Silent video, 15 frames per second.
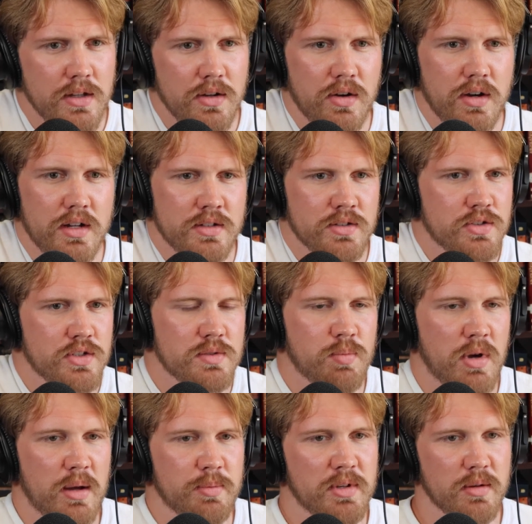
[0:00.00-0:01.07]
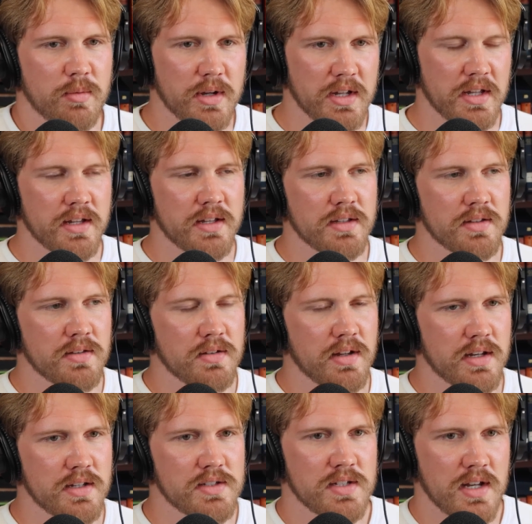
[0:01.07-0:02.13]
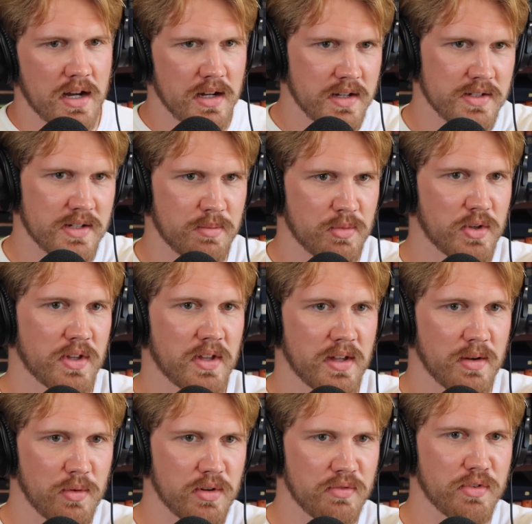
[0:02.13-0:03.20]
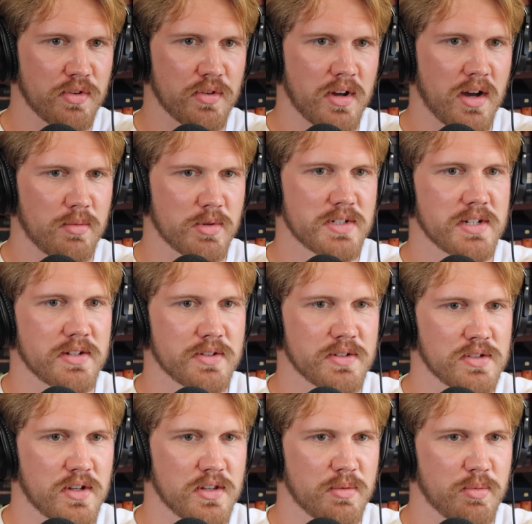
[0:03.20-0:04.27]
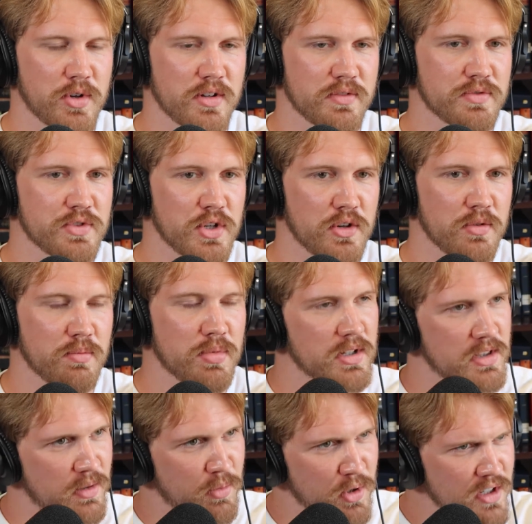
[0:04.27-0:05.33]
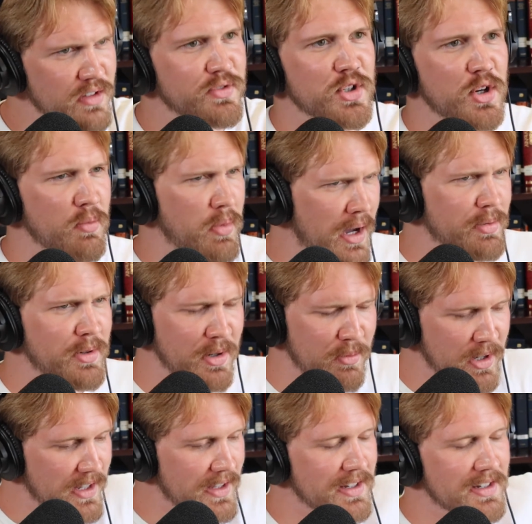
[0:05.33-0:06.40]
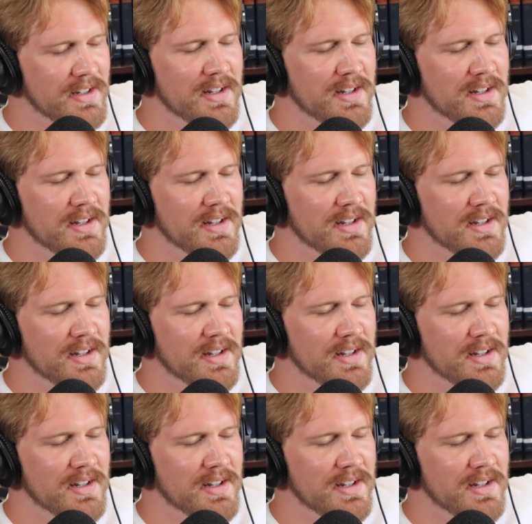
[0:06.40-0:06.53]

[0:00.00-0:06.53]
You know, it just popped into my head, and it's not because I'm looking at one of your commentaries on the book of Job, but the book of Job popped into my head.